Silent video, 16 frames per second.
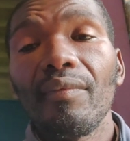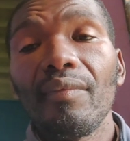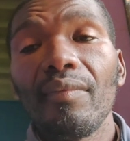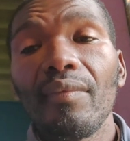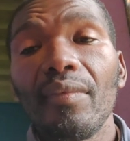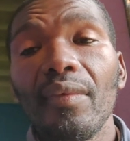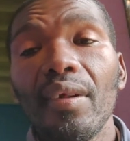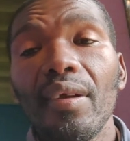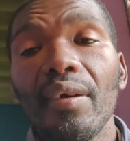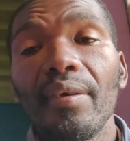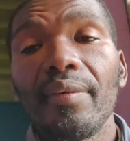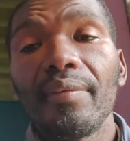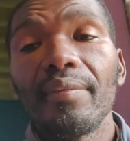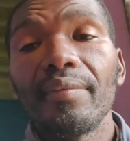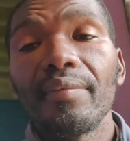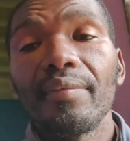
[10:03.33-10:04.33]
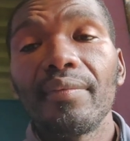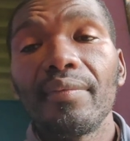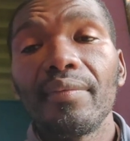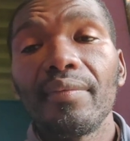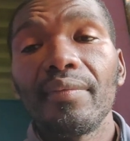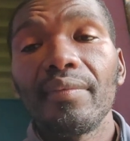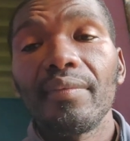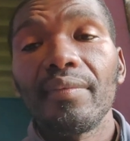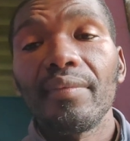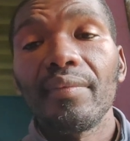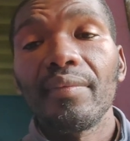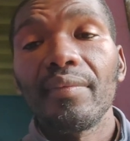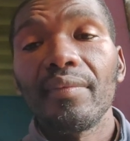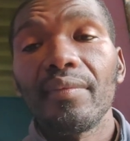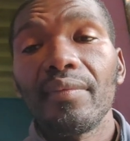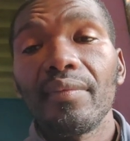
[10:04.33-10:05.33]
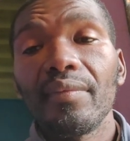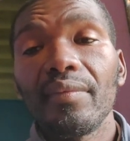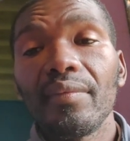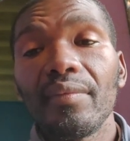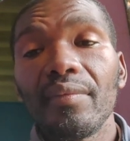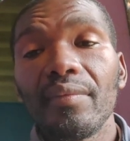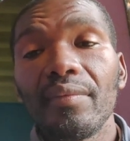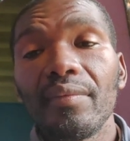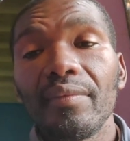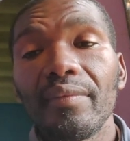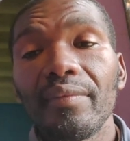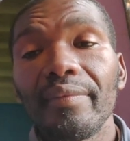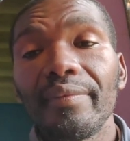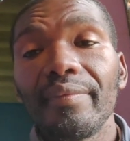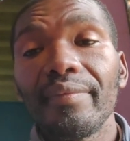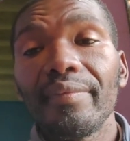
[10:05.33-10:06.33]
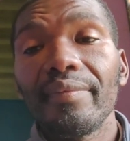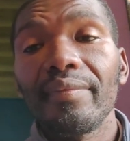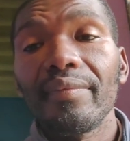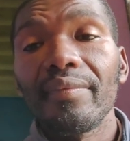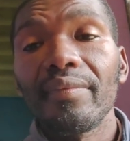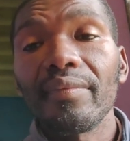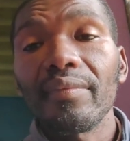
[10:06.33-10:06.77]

This person isn't speaking.